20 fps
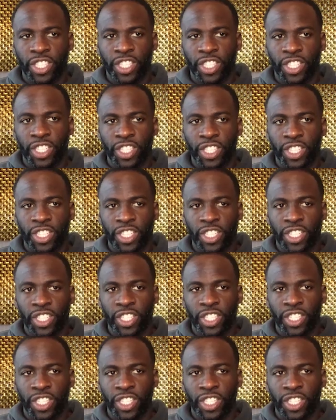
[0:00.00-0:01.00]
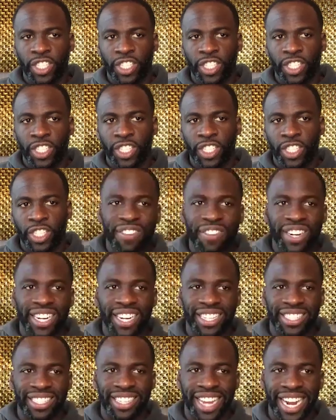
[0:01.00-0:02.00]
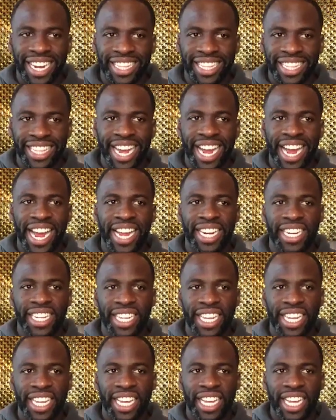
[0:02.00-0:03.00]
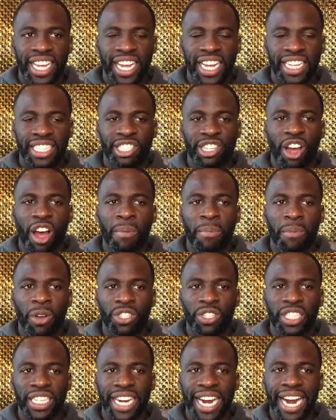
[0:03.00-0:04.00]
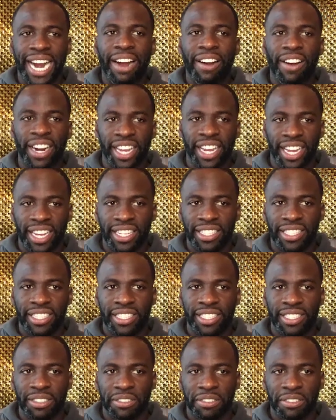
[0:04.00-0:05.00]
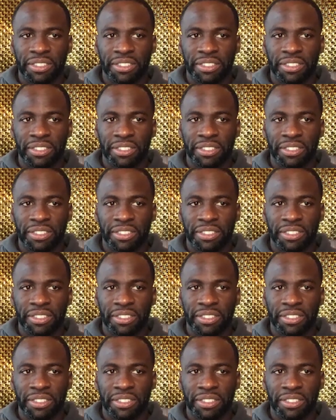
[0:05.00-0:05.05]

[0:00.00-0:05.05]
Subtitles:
to build confidence like that, it's almost an arrogance.